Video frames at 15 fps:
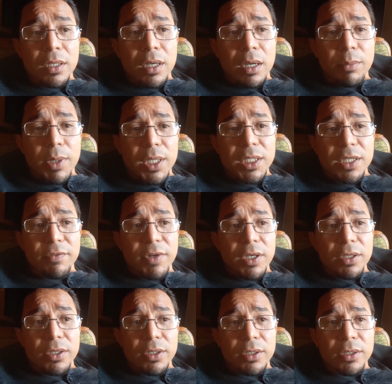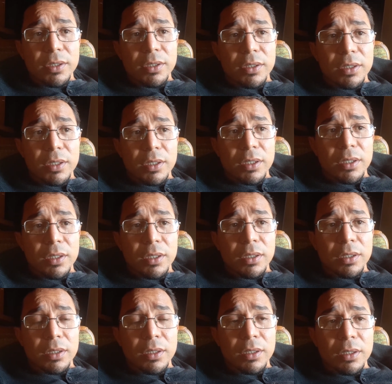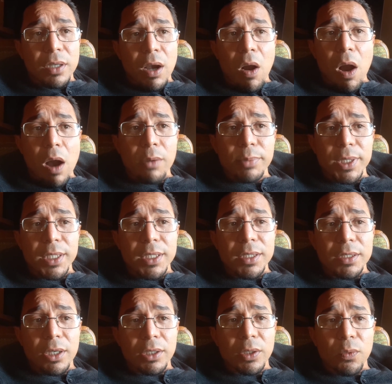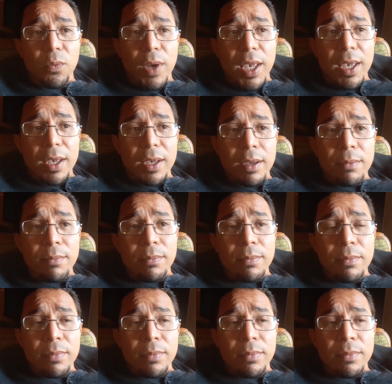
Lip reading: a bunch of other hobbies on the web.